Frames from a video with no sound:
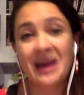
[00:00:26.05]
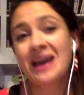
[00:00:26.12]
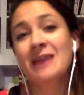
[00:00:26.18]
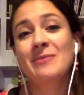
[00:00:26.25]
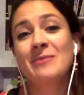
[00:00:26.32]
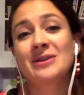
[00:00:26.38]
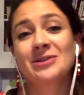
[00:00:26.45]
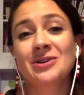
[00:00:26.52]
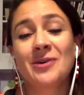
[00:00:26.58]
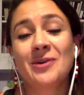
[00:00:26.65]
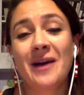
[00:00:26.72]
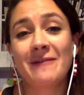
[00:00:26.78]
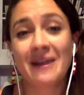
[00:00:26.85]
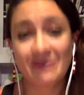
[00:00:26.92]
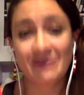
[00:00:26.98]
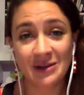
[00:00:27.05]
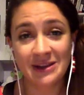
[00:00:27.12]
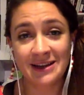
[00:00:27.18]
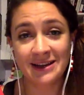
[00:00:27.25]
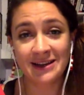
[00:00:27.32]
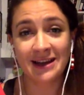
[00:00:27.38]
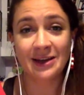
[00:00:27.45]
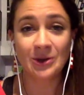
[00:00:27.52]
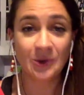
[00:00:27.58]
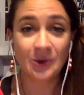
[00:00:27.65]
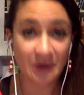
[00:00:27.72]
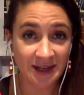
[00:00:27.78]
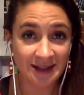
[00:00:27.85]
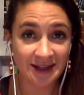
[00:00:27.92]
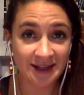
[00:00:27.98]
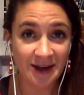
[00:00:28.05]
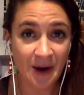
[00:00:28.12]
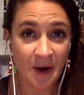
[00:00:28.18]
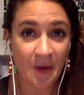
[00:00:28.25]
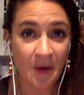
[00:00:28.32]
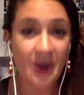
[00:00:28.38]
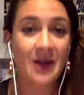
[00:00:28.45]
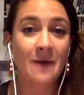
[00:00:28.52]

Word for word: and make sure you have everything you need to know